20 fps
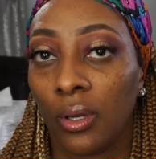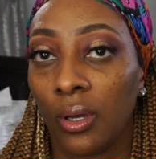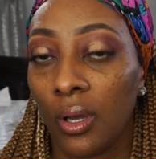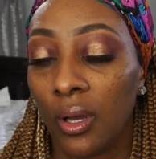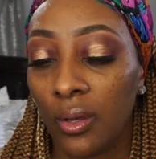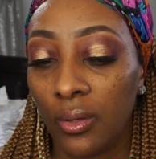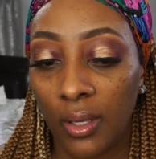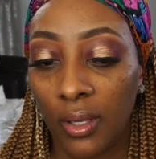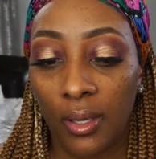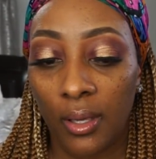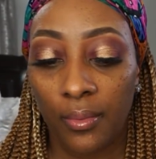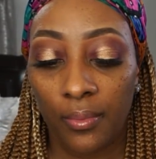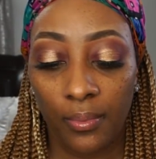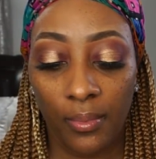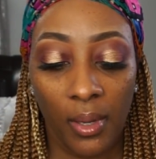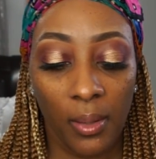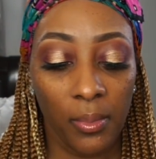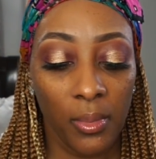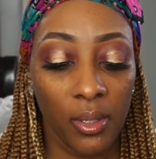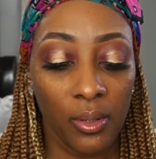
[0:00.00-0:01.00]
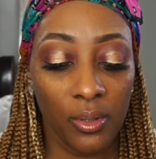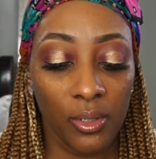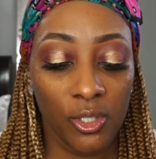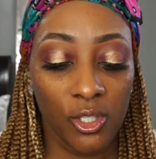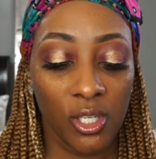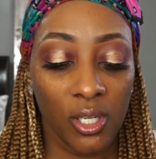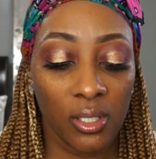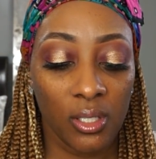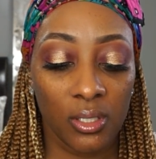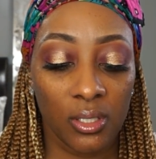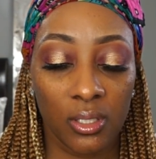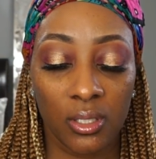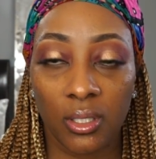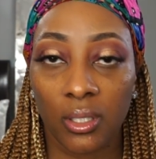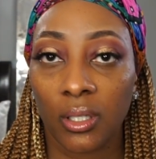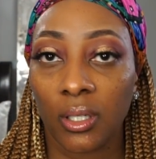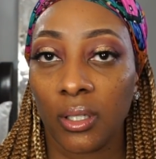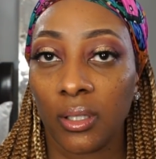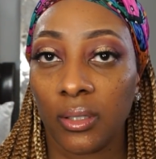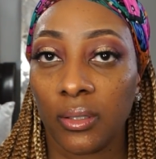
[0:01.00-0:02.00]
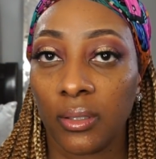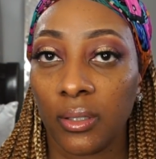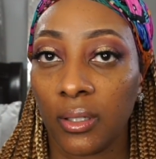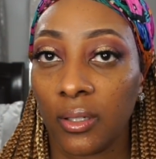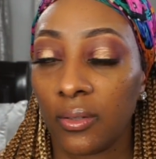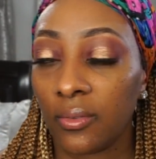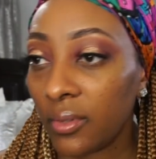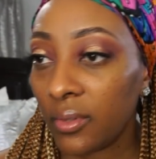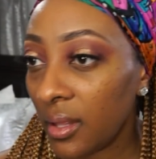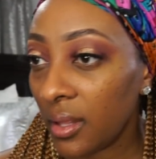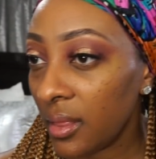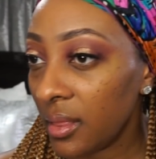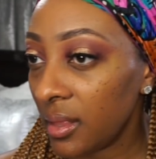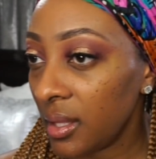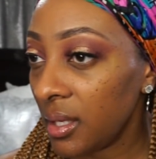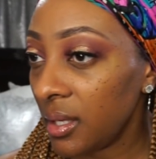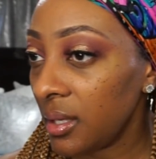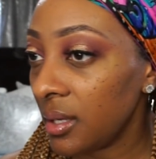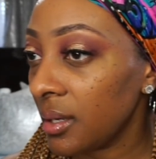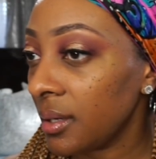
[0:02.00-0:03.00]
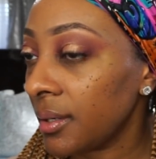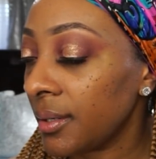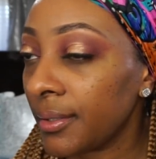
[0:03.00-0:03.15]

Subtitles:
Okay, my mirror changes the color of the